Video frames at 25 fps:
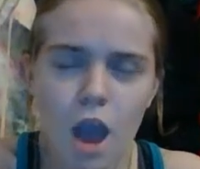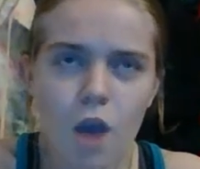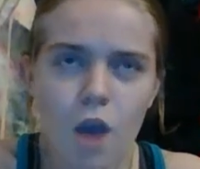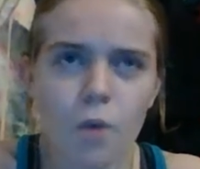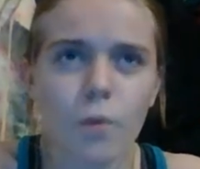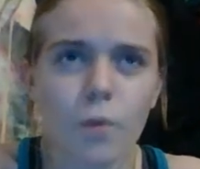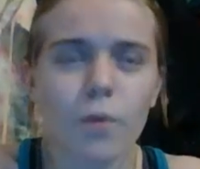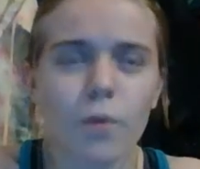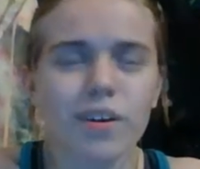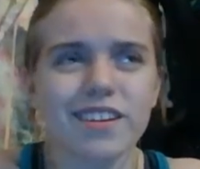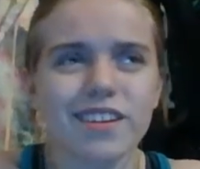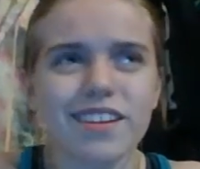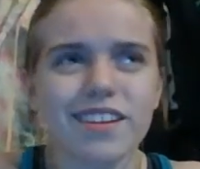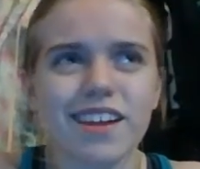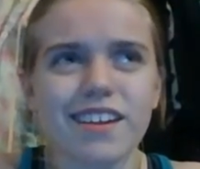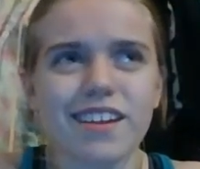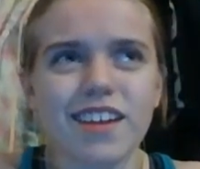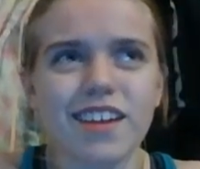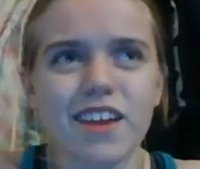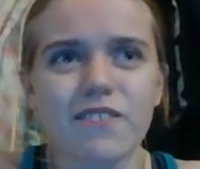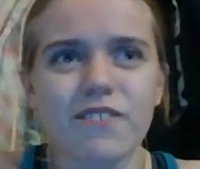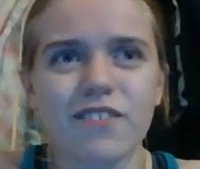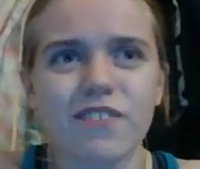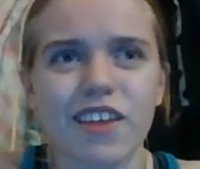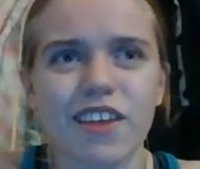What did I
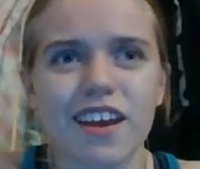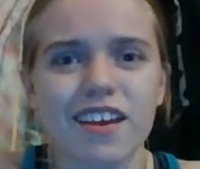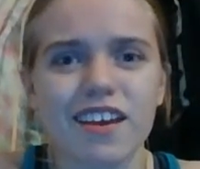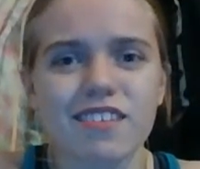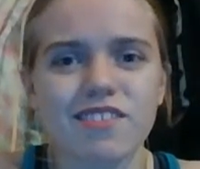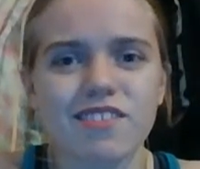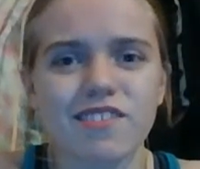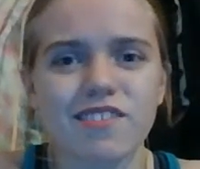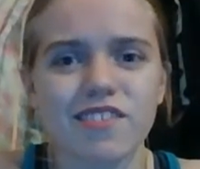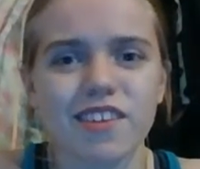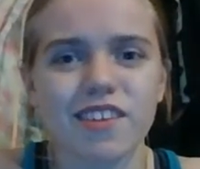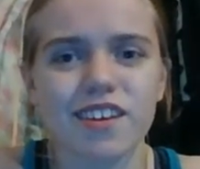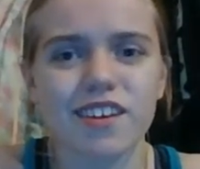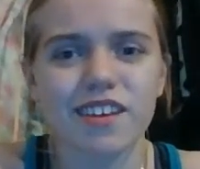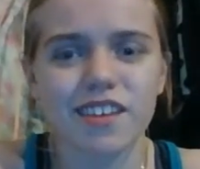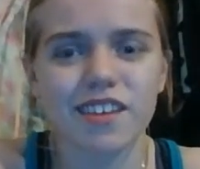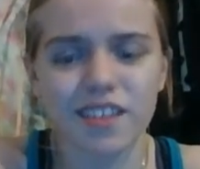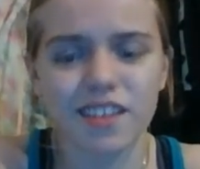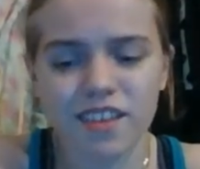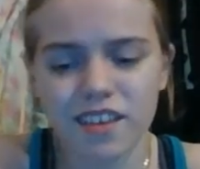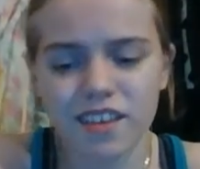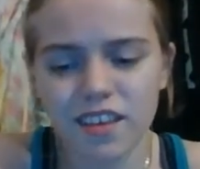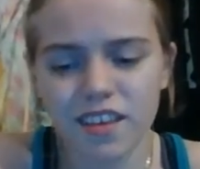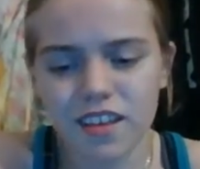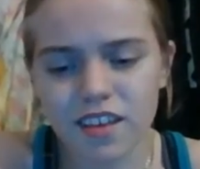take for history?
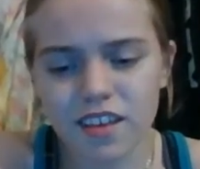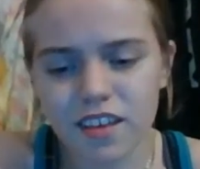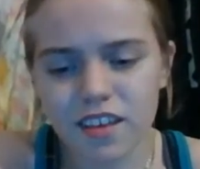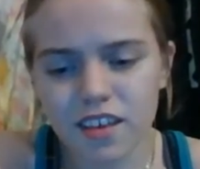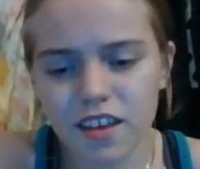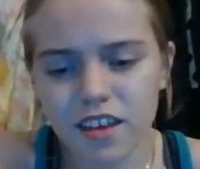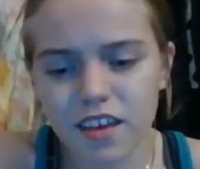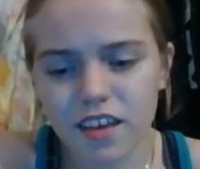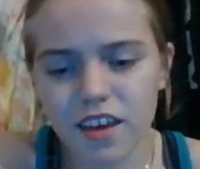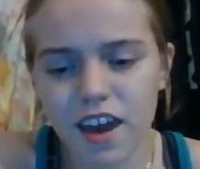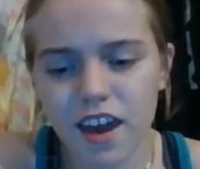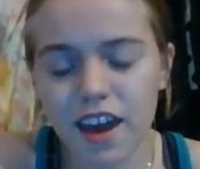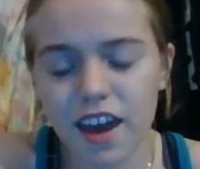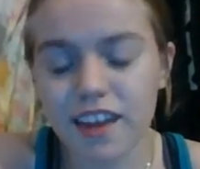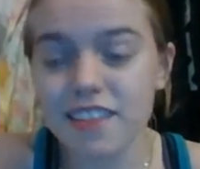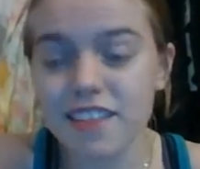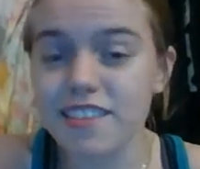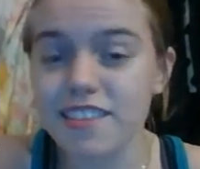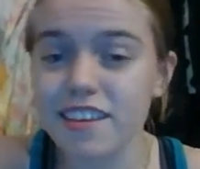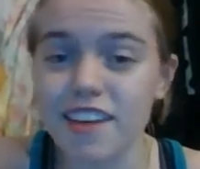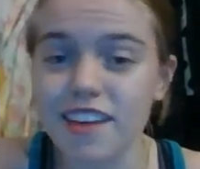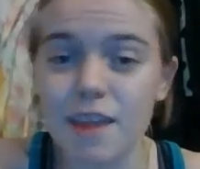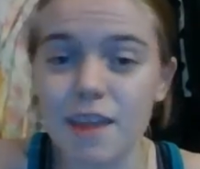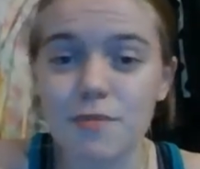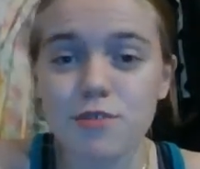I didn't
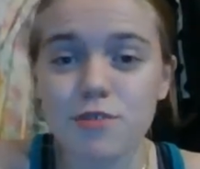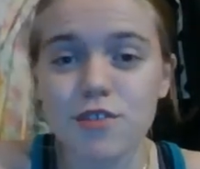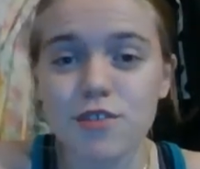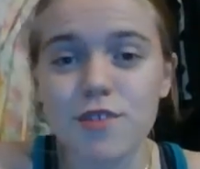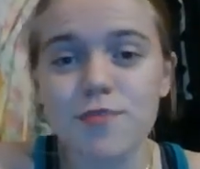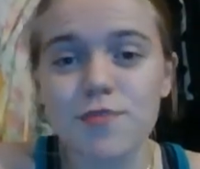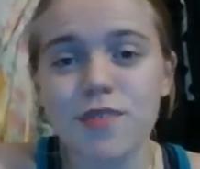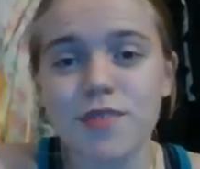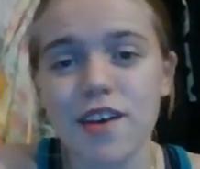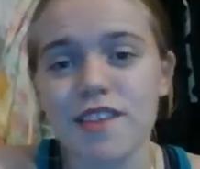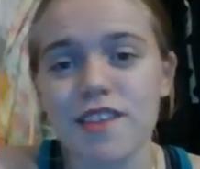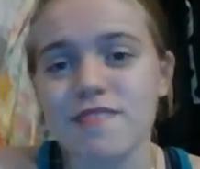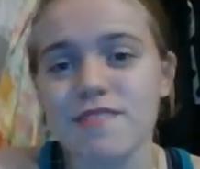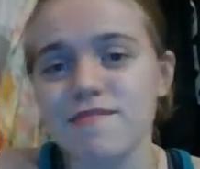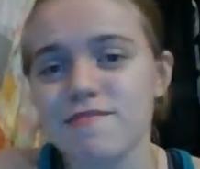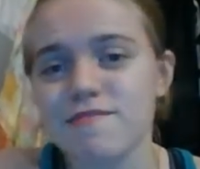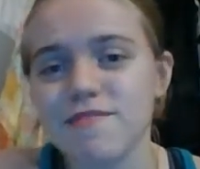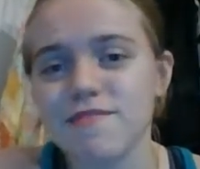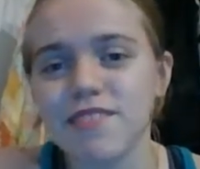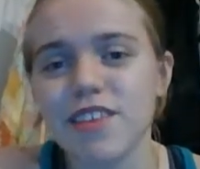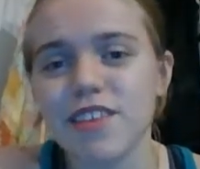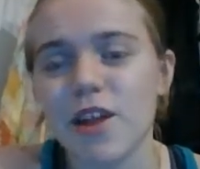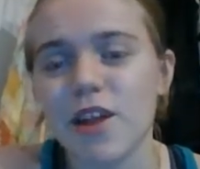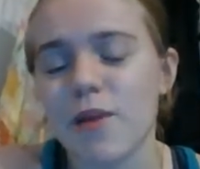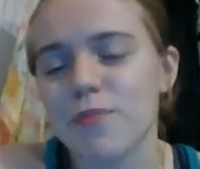take chemistry because,
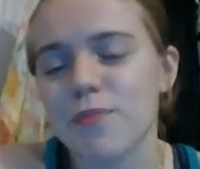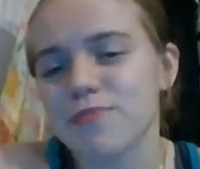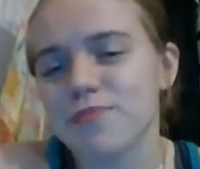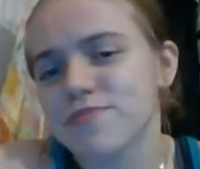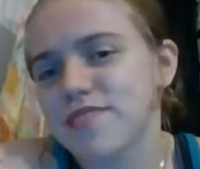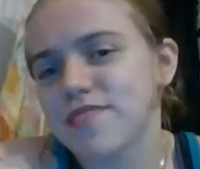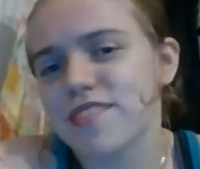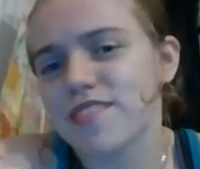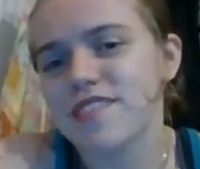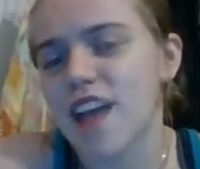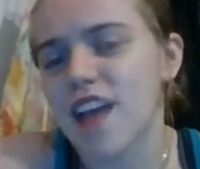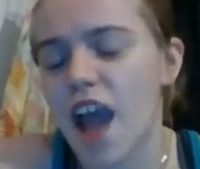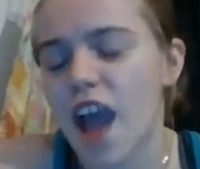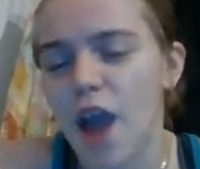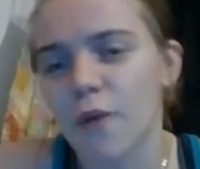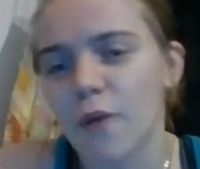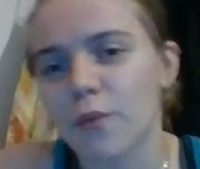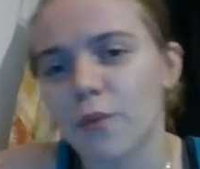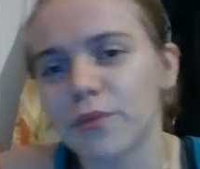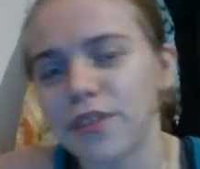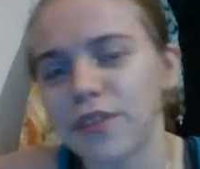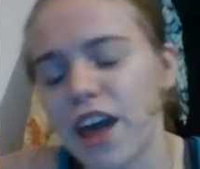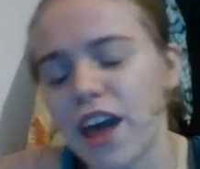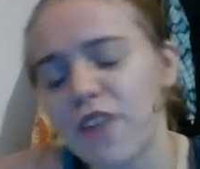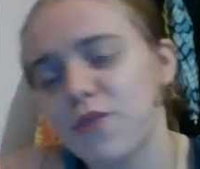you know, it's not how
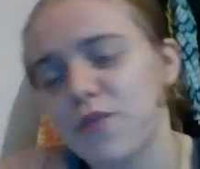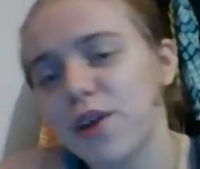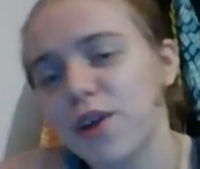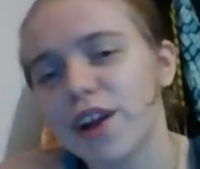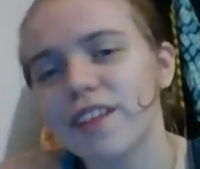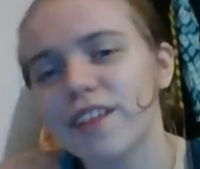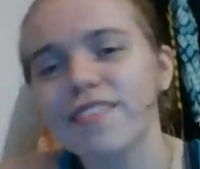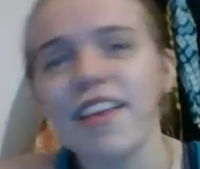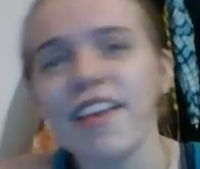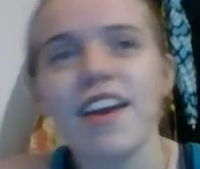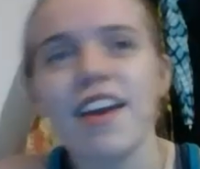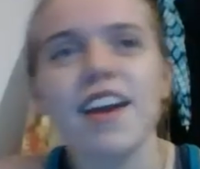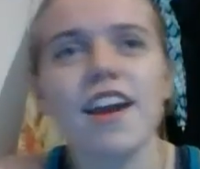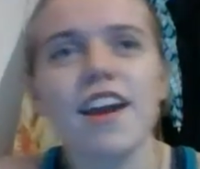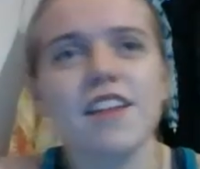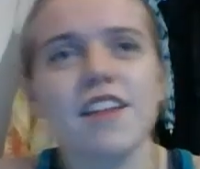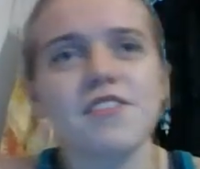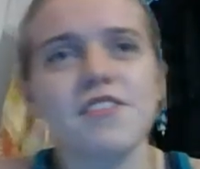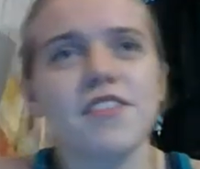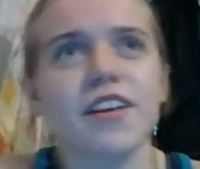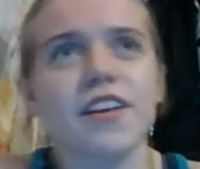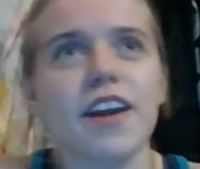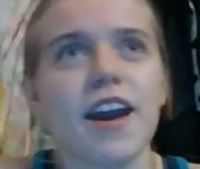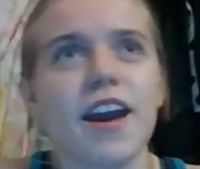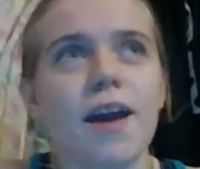life works. I
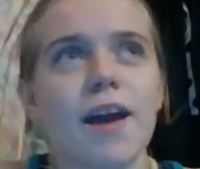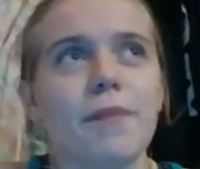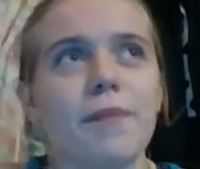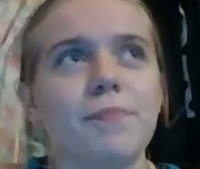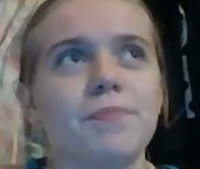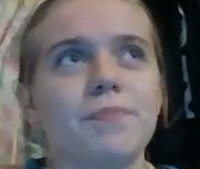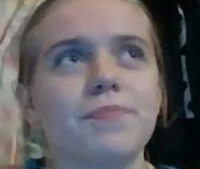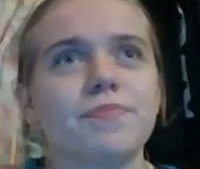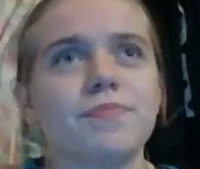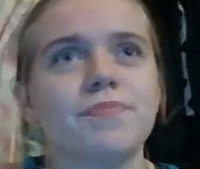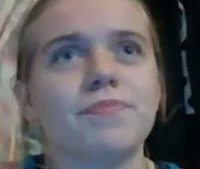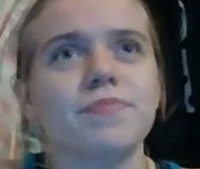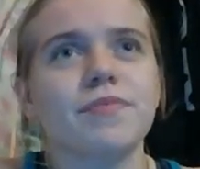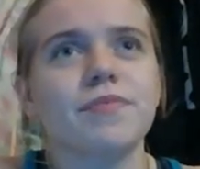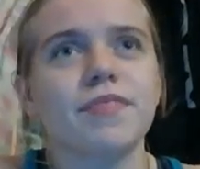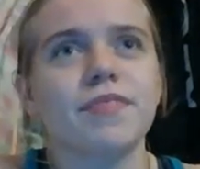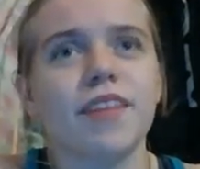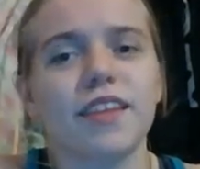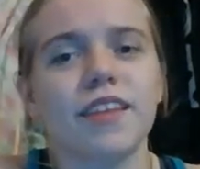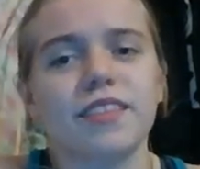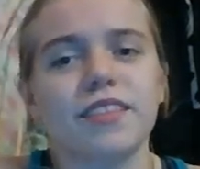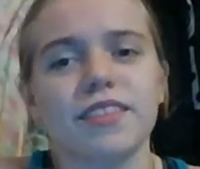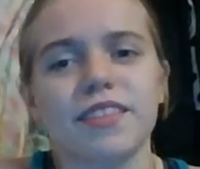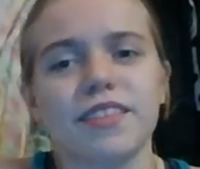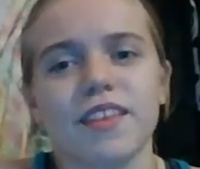took,
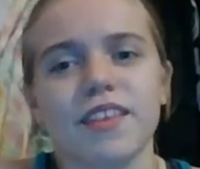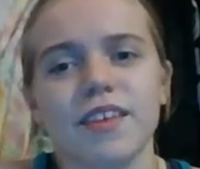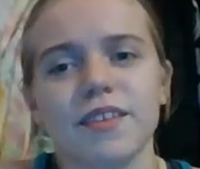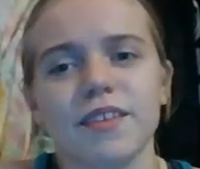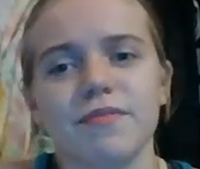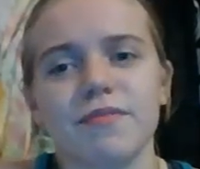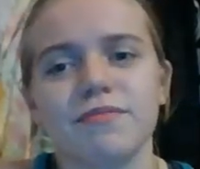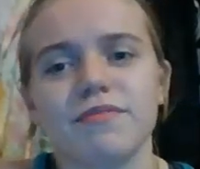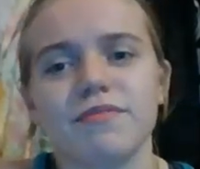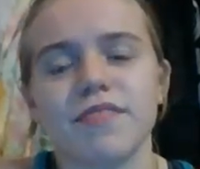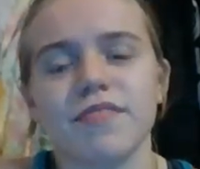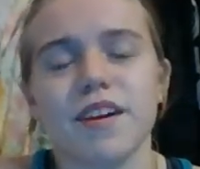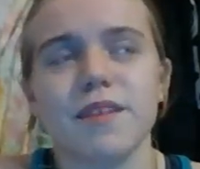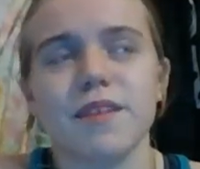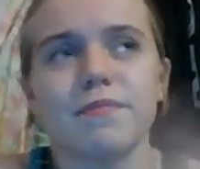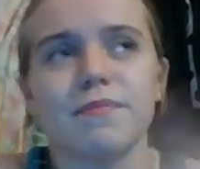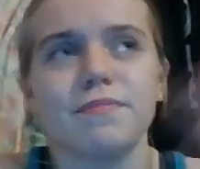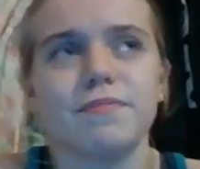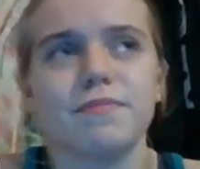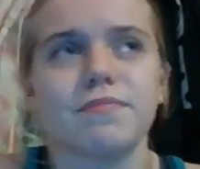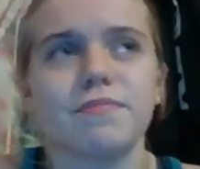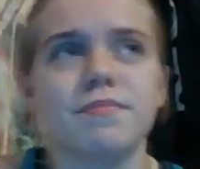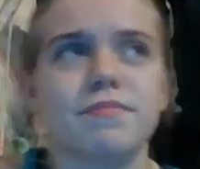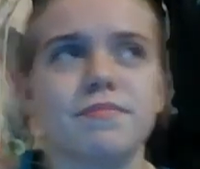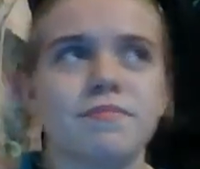like, the dumb